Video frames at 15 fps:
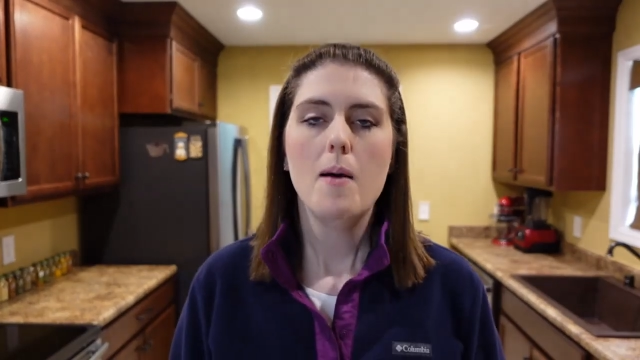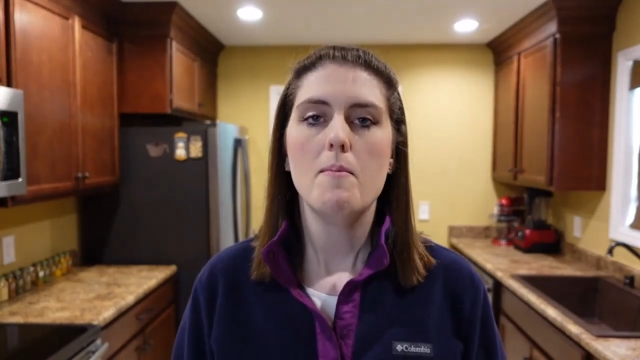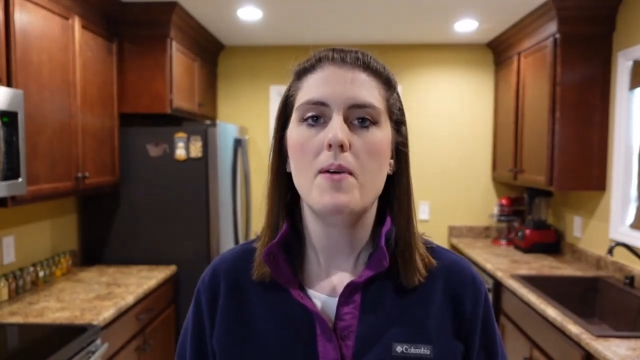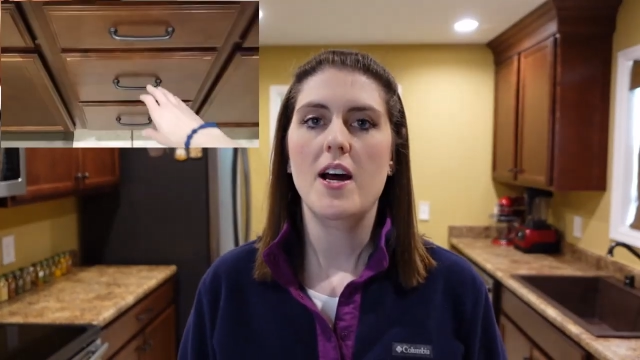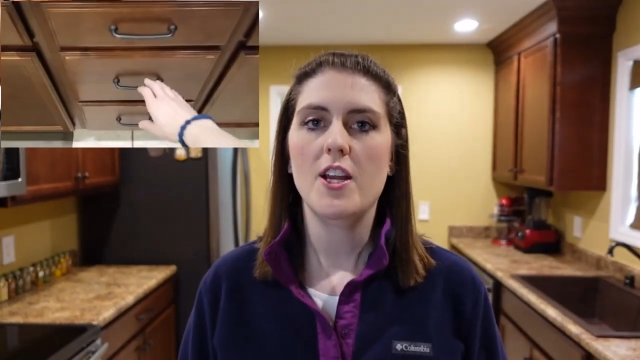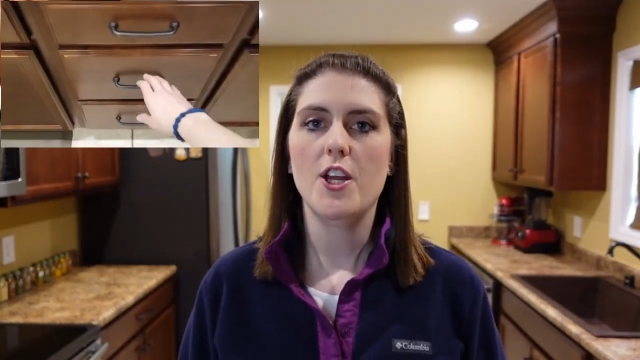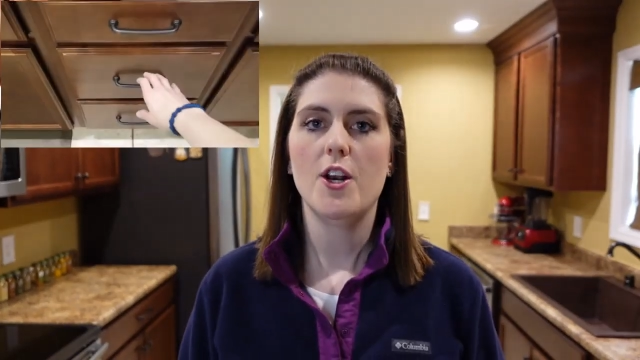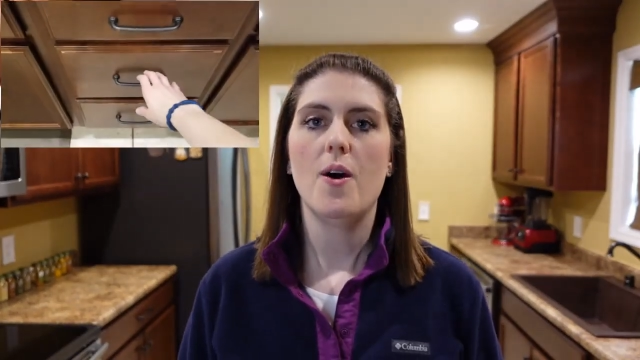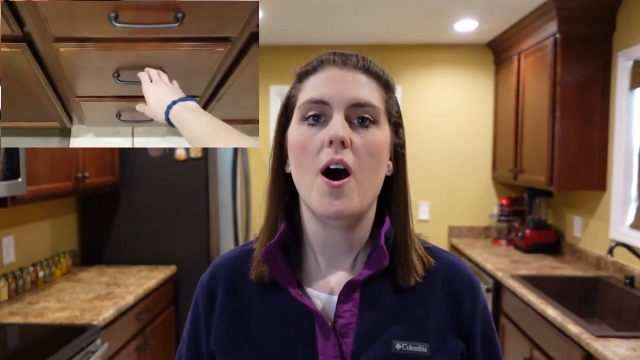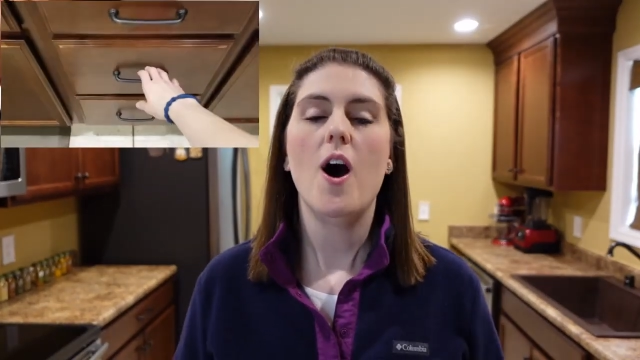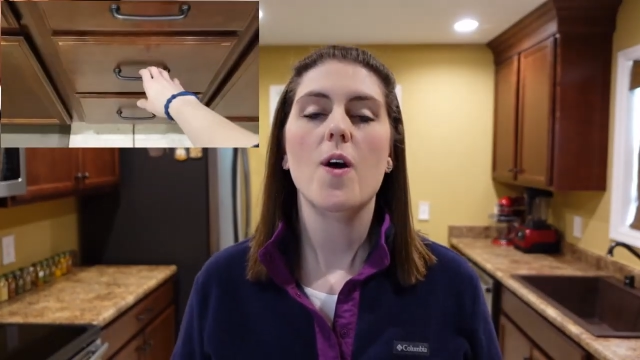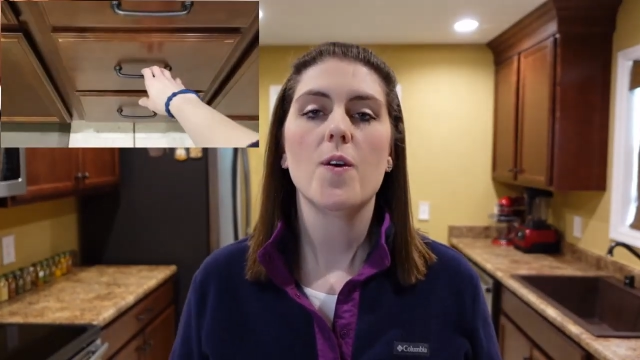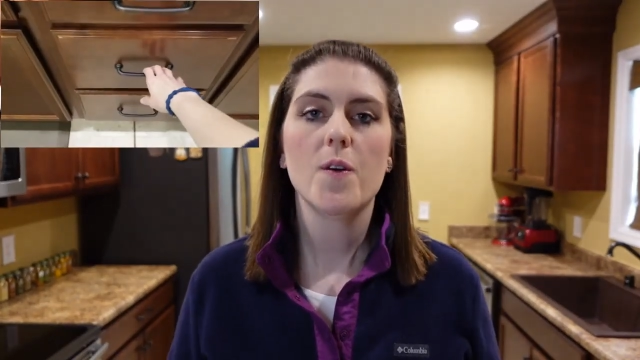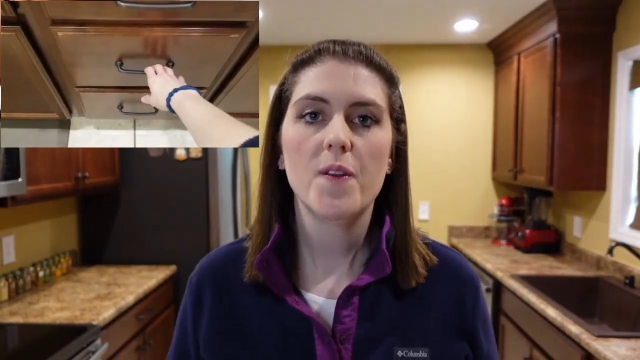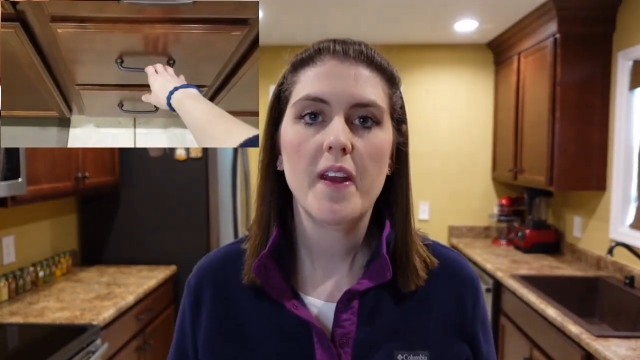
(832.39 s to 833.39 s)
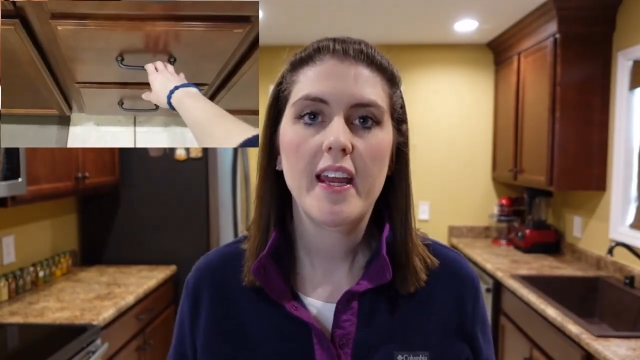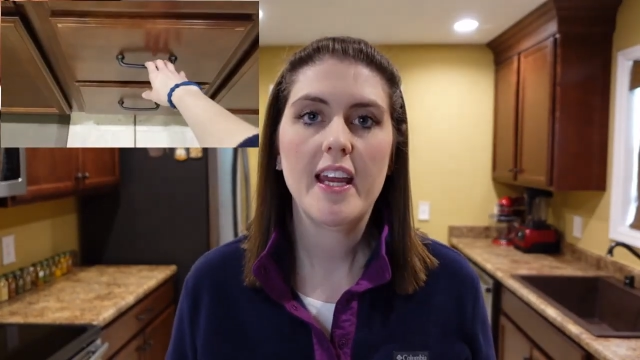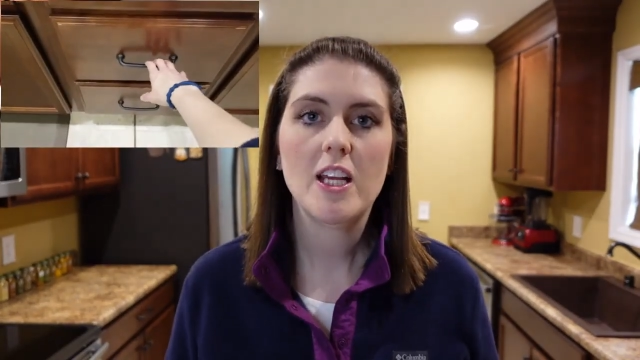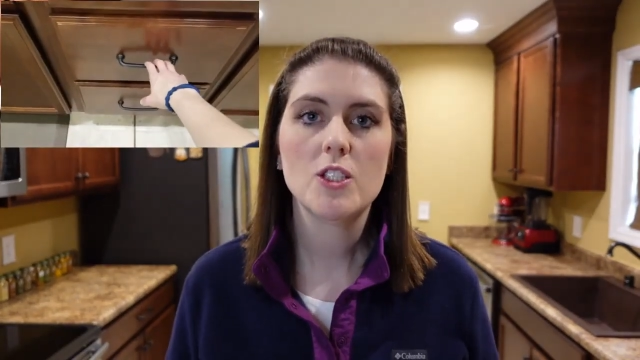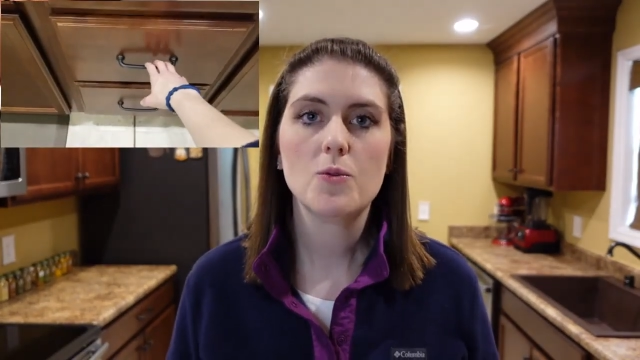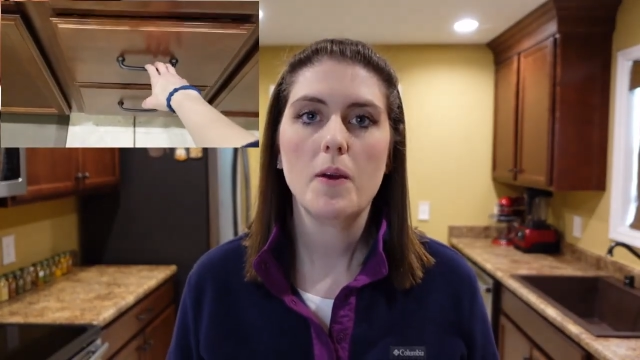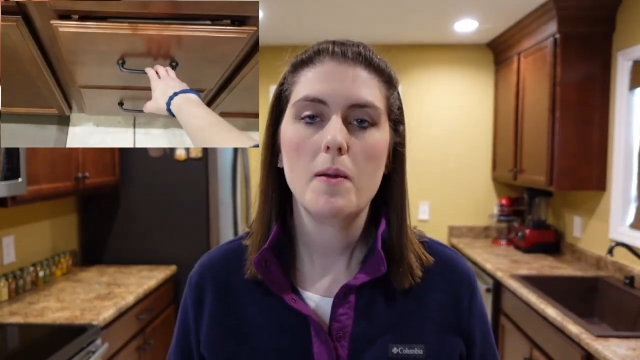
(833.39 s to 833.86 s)
but, you know, other
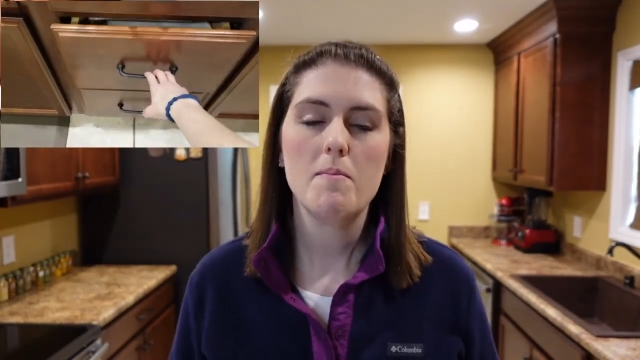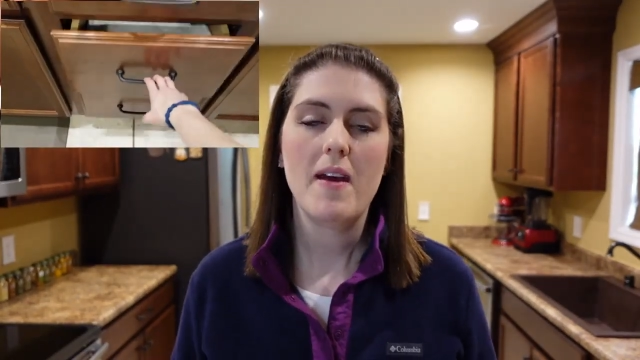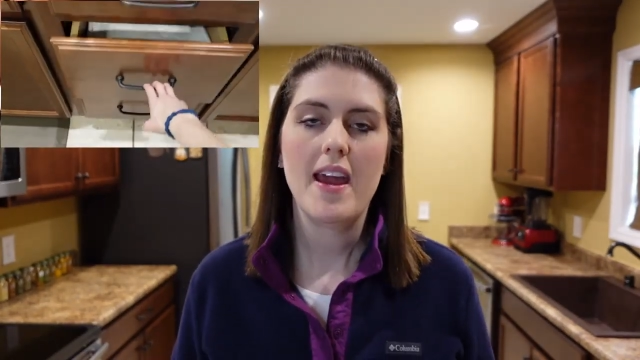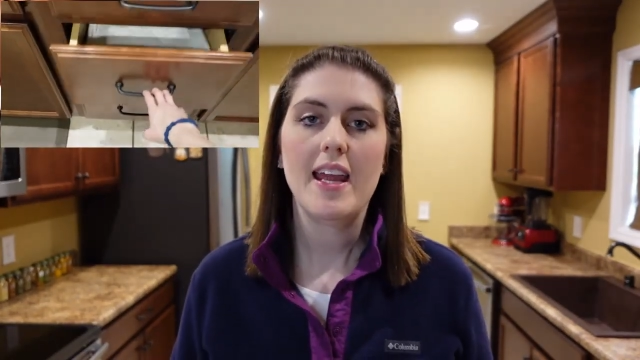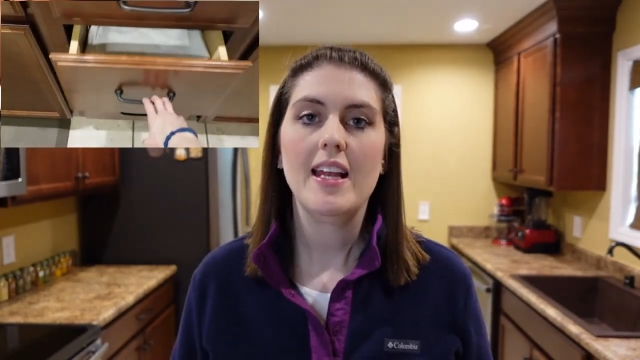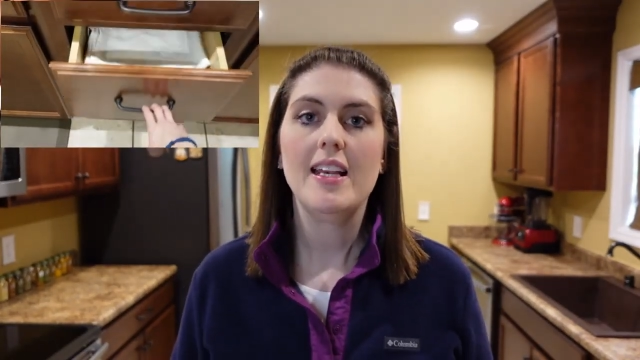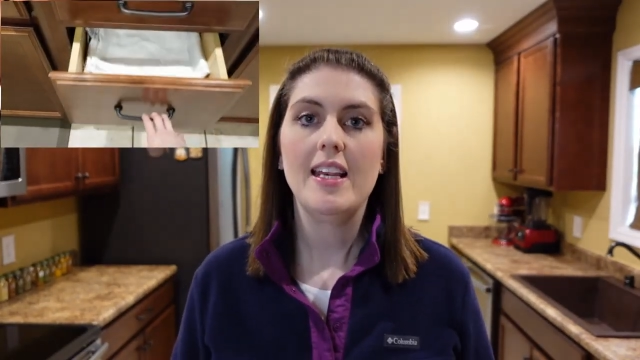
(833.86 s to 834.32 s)
things we may